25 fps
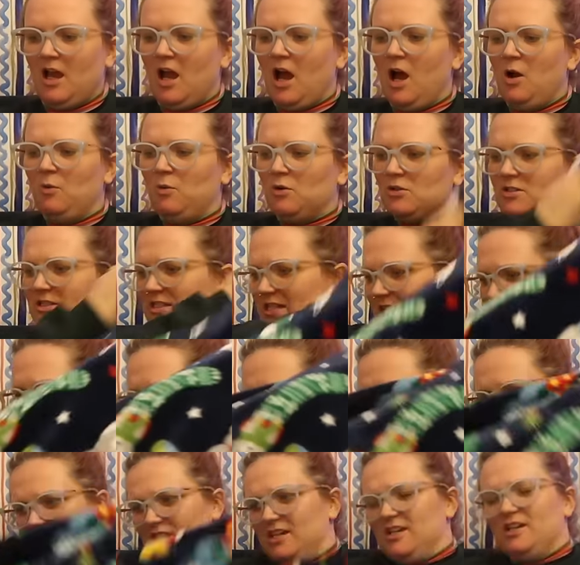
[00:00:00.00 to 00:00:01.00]
I
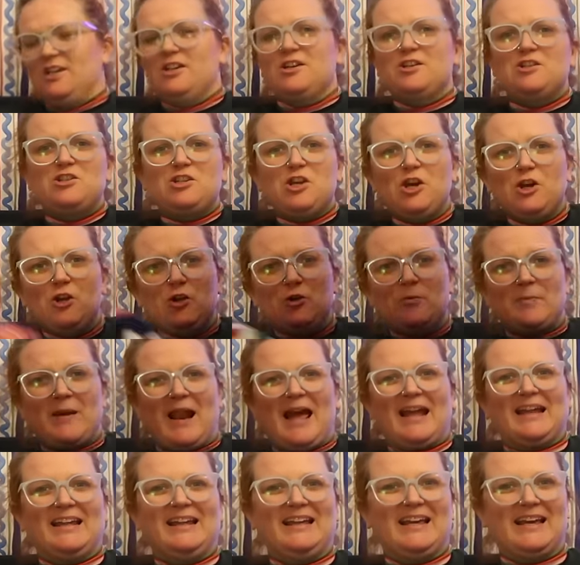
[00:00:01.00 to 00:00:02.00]
wanted two
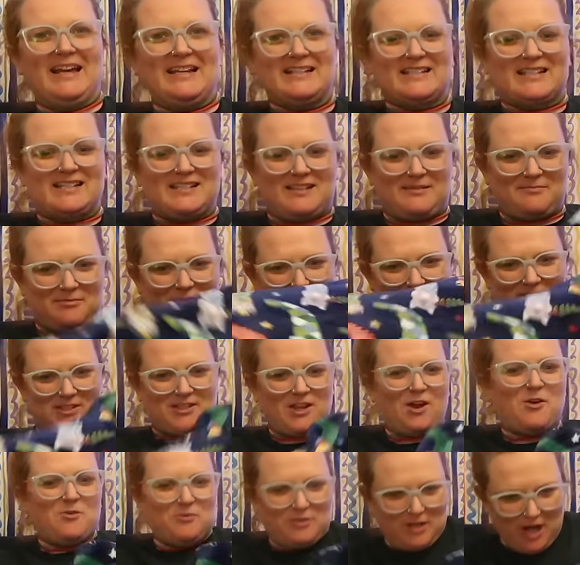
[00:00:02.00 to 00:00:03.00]
blankets because I'm just
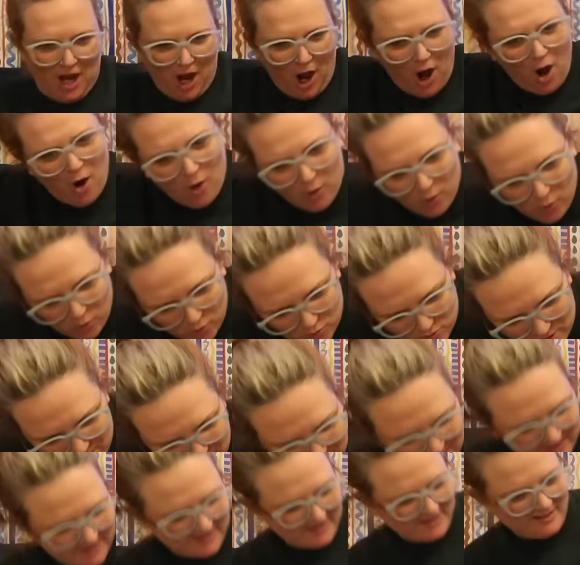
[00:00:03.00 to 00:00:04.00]
so cold. It is